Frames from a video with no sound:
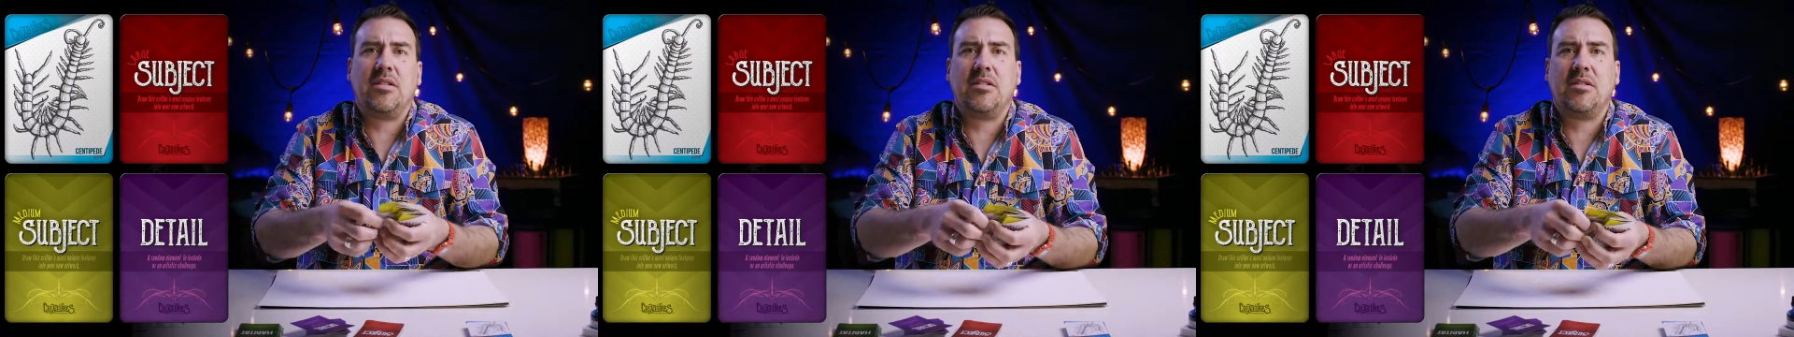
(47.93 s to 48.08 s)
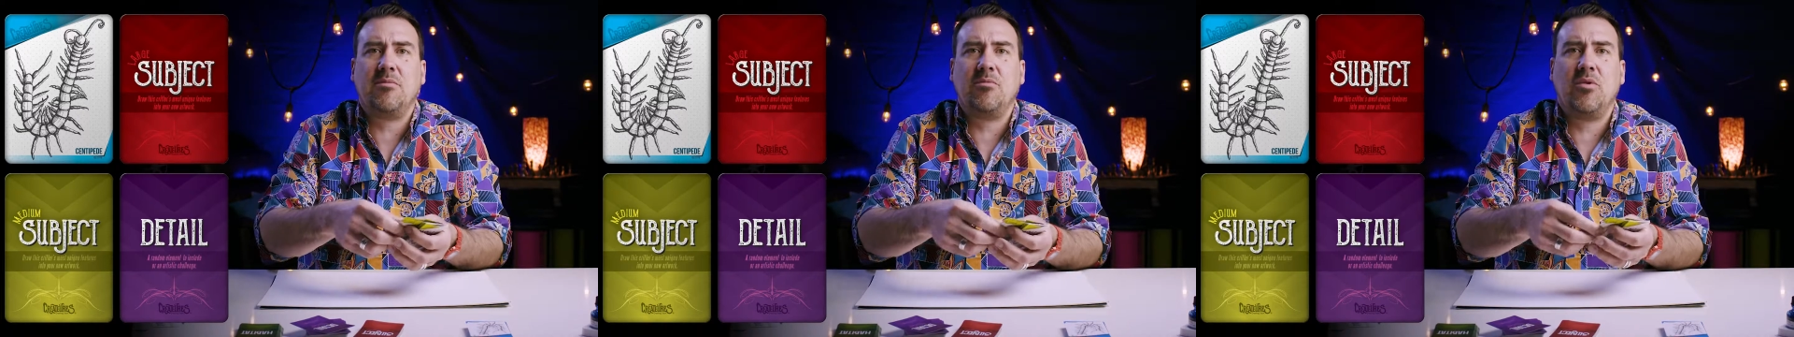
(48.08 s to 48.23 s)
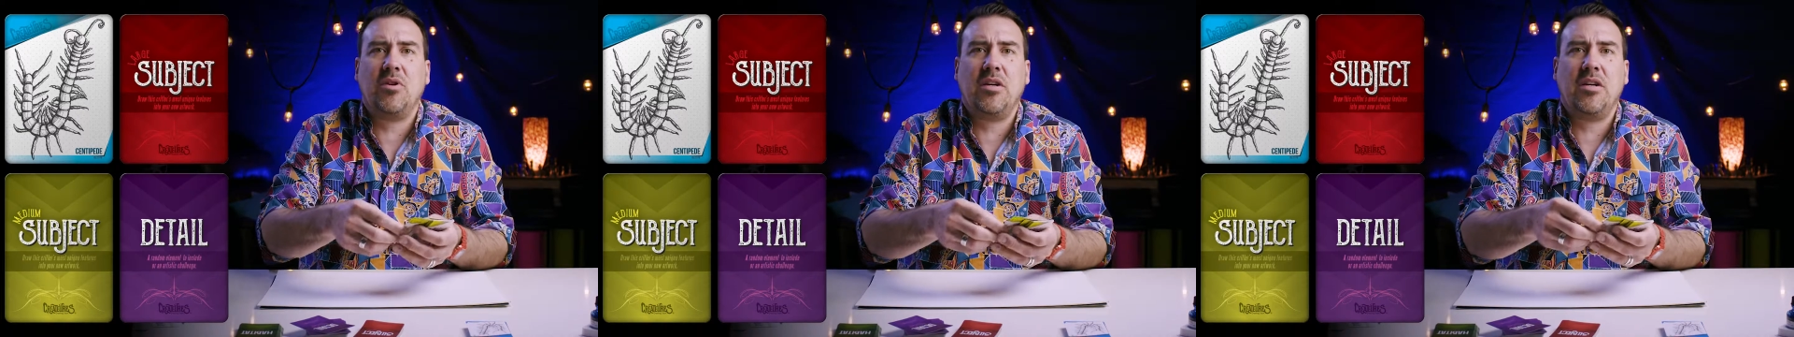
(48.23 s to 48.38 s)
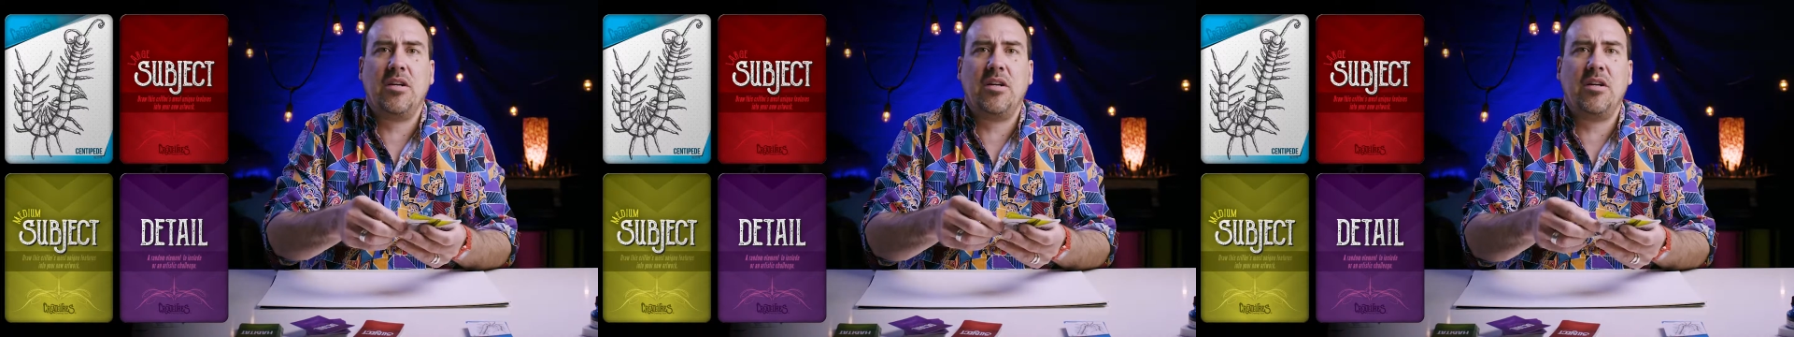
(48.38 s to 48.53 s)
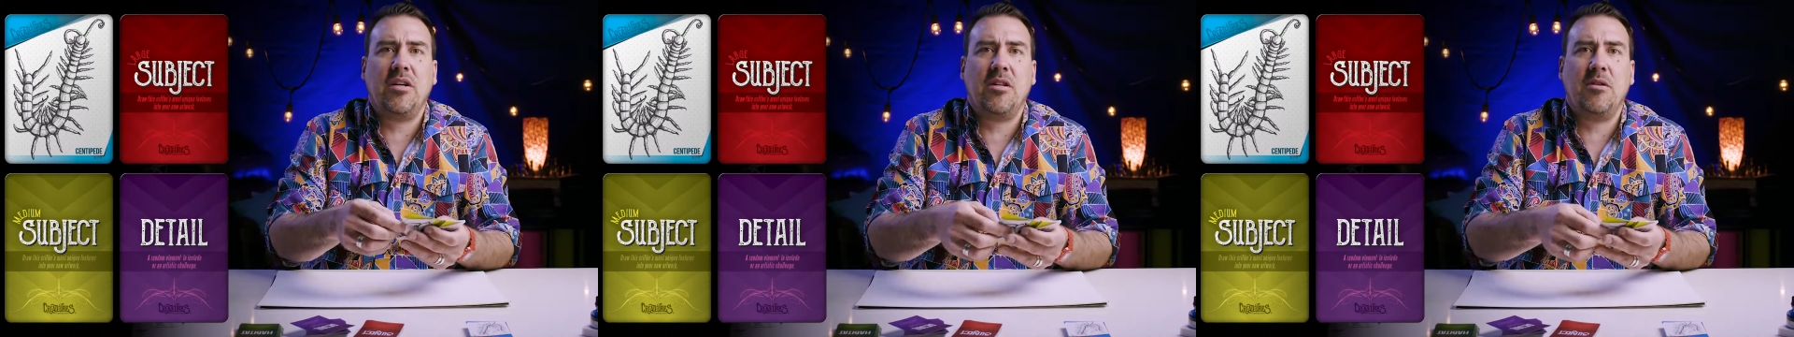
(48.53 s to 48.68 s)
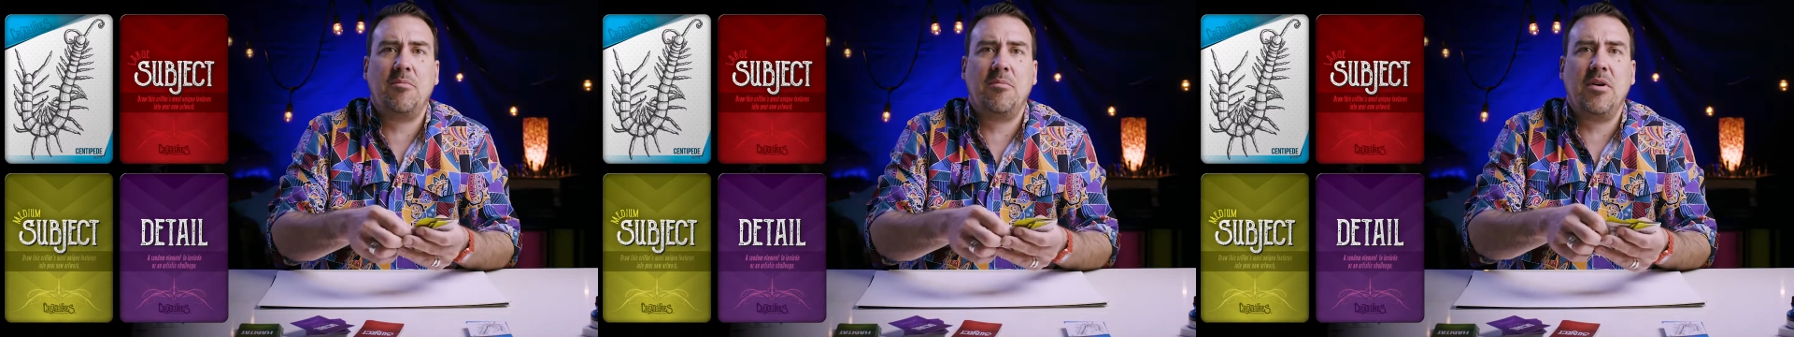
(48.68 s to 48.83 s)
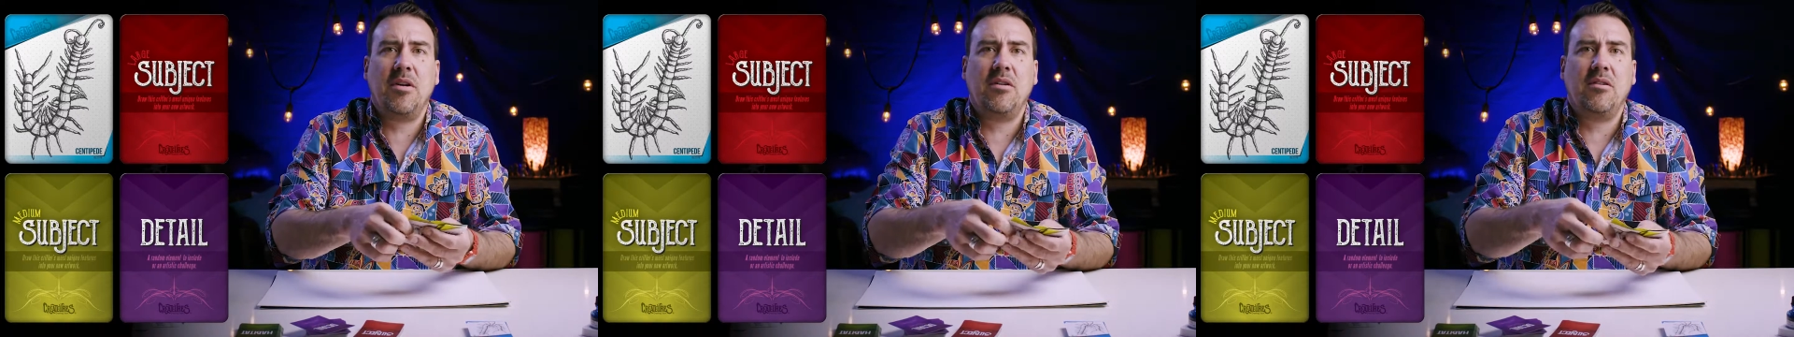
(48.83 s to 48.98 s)
somewhere in here in
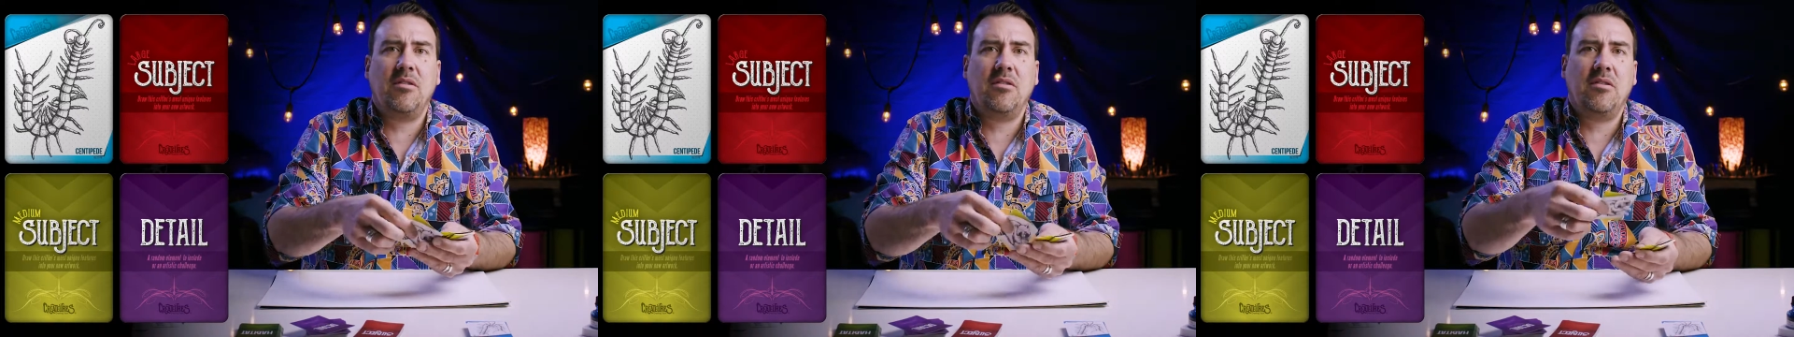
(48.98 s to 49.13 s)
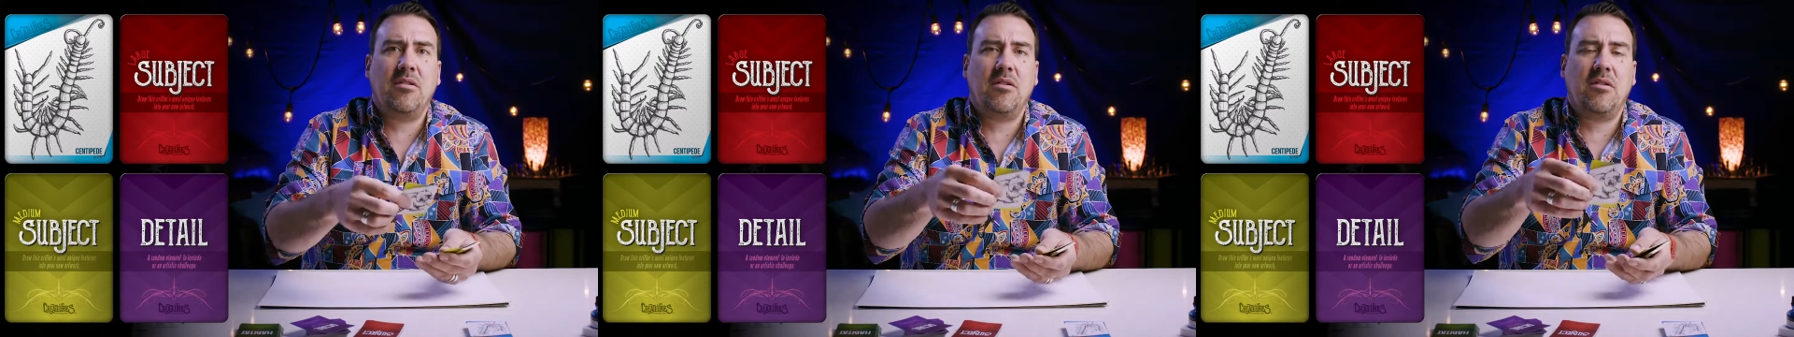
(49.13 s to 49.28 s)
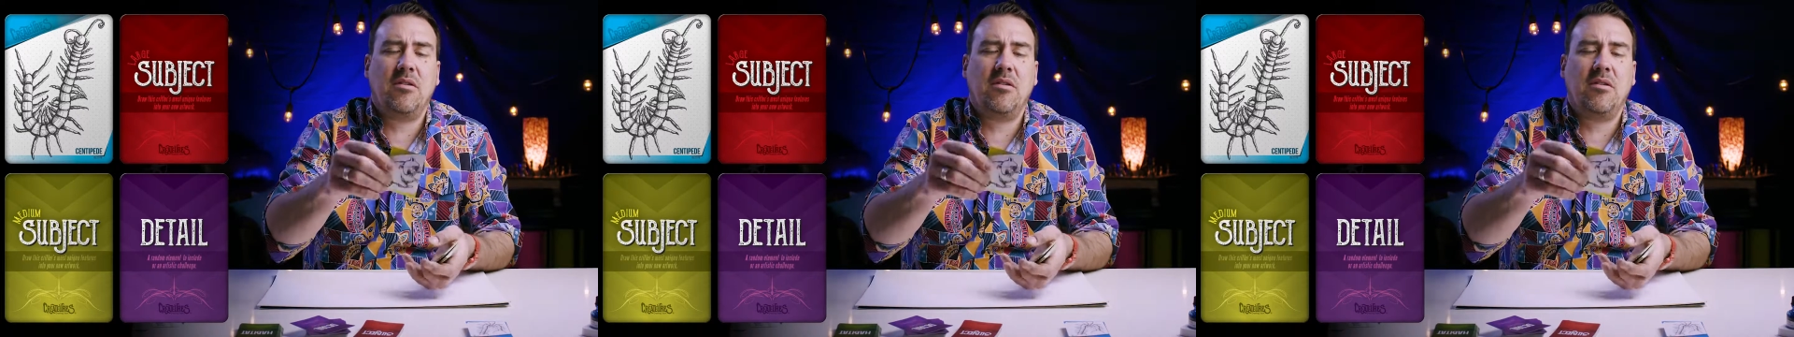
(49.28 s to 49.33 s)
the middle.